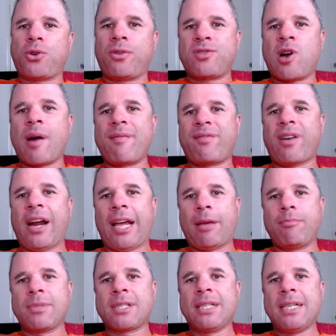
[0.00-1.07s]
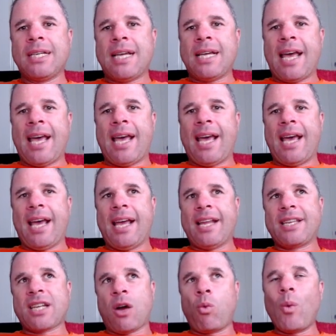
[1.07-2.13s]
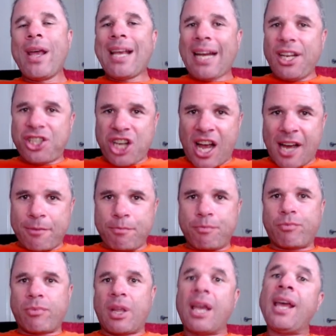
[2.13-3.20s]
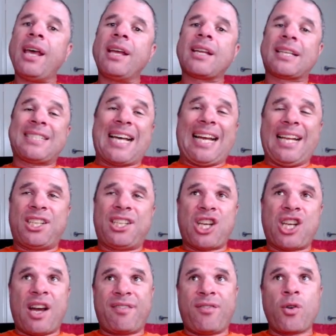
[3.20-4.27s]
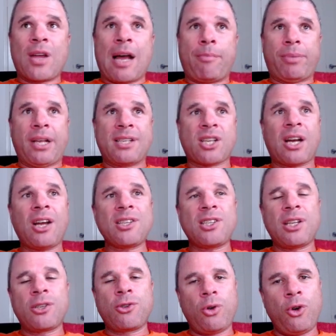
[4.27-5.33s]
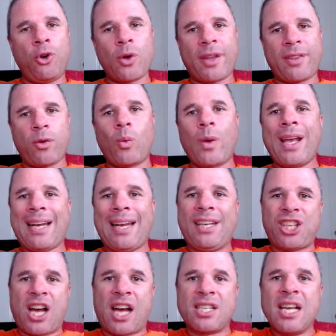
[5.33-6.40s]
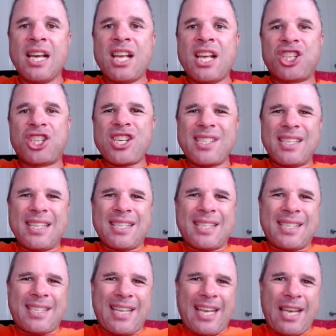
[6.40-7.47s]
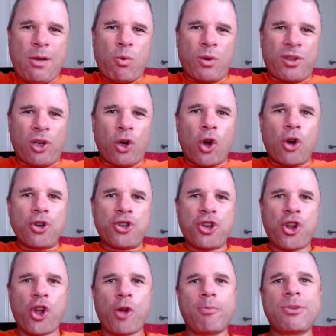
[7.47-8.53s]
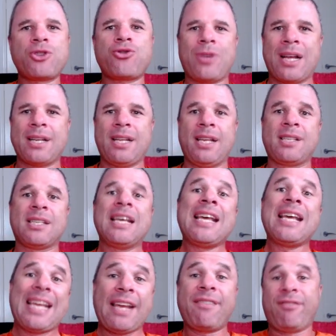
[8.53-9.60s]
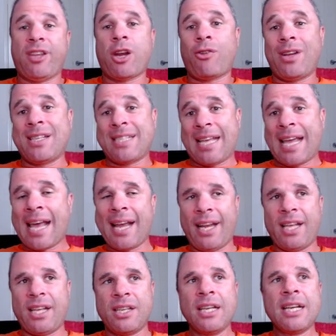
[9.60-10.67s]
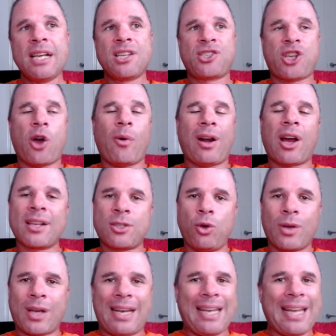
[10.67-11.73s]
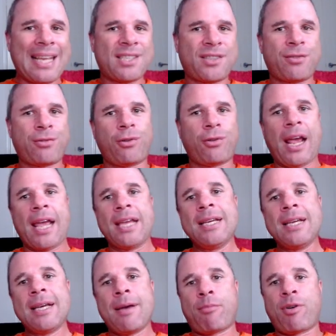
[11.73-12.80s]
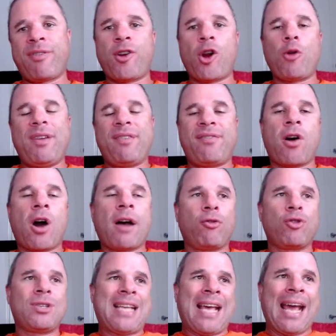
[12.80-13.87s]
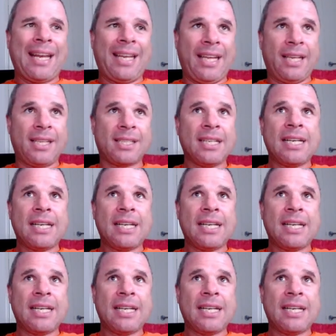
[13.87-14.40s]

of time frames and a weekly chart and a daily chart for companies. I like to look at the weekly chart just to see what the long-term trend is, if there is any. So I like to look at least three, preferably 5 or 10 years.